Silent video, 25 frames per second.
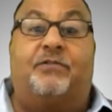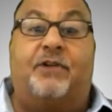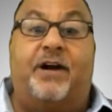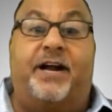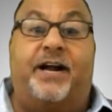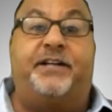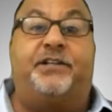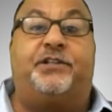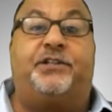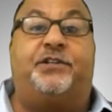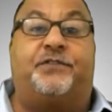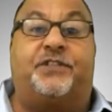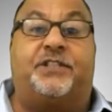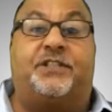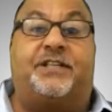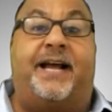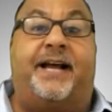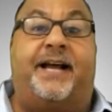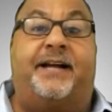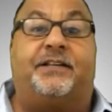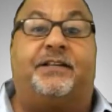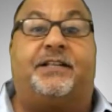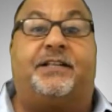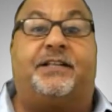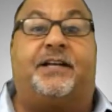a range
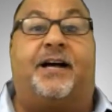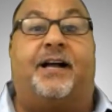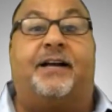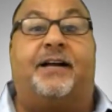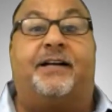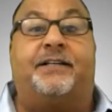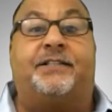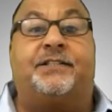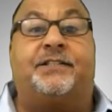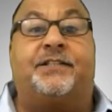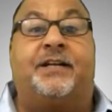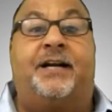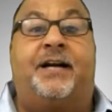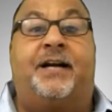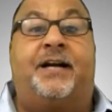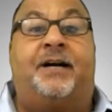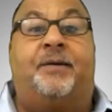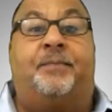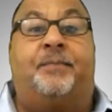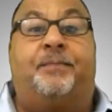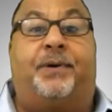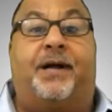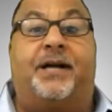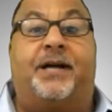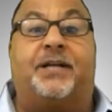of standard
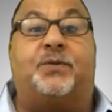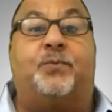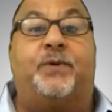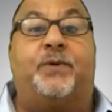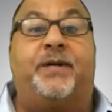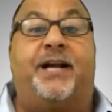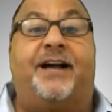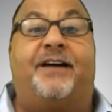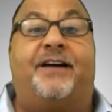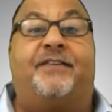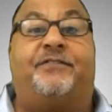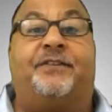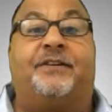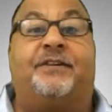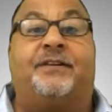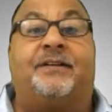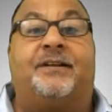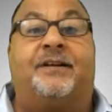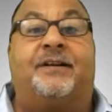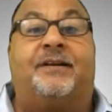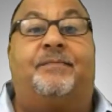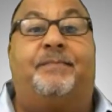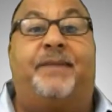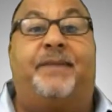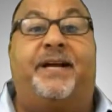colors, plus we have